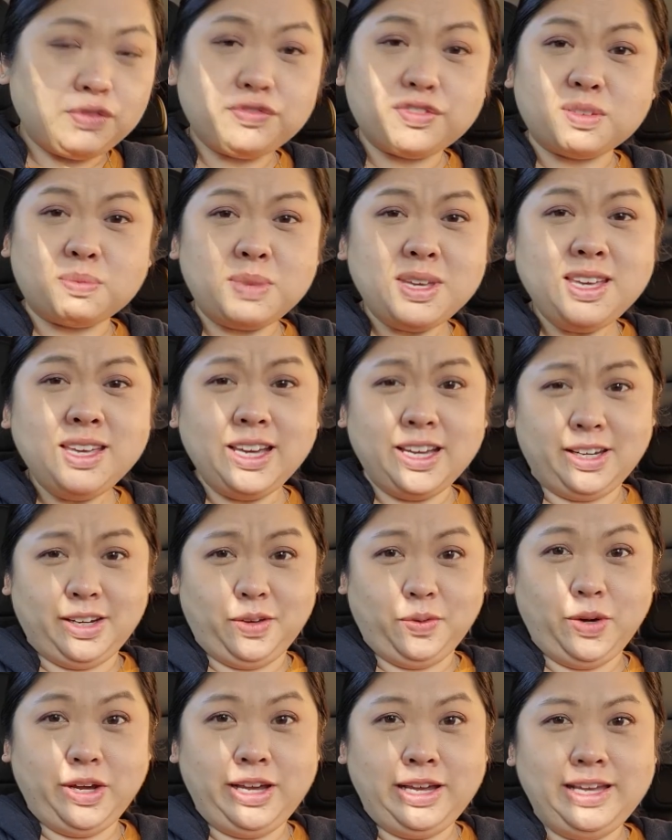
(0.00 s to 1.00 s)
for me
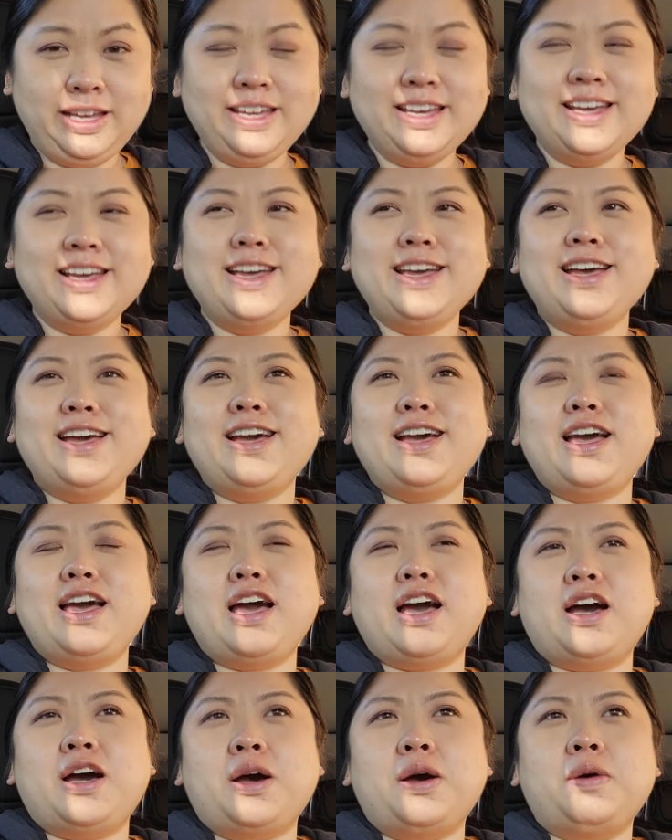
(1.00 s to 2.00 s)
anyway
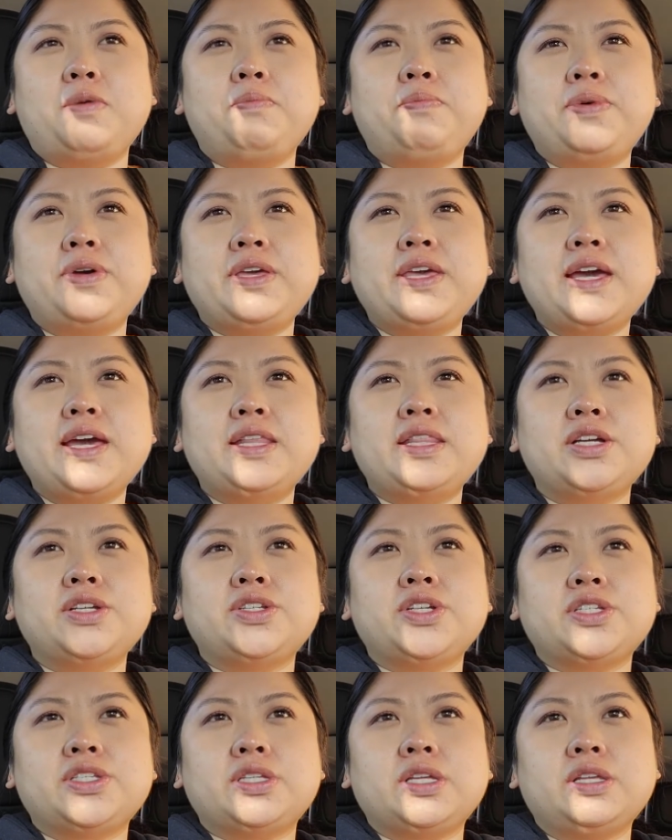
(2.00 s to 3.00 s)
uh, but yeah
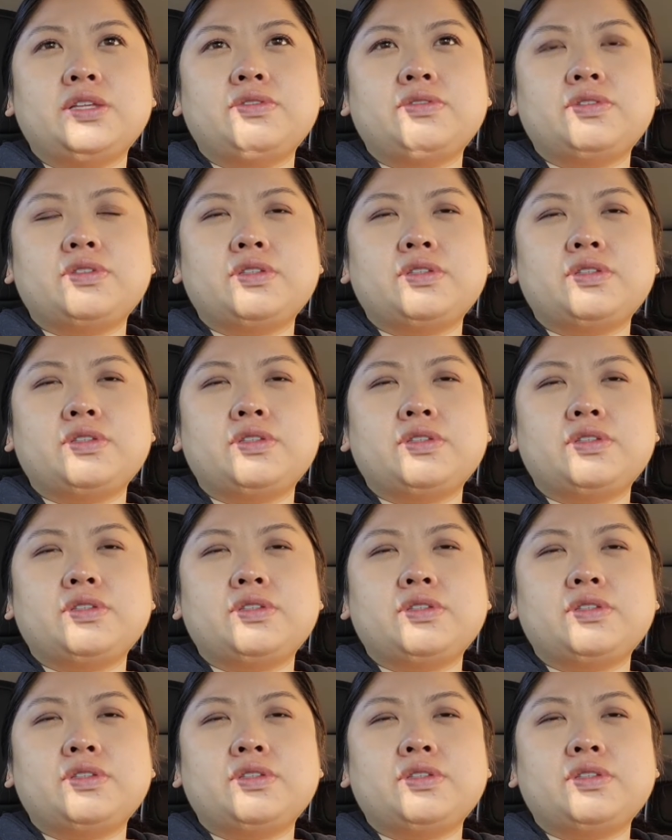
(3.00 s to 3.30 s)
there's just a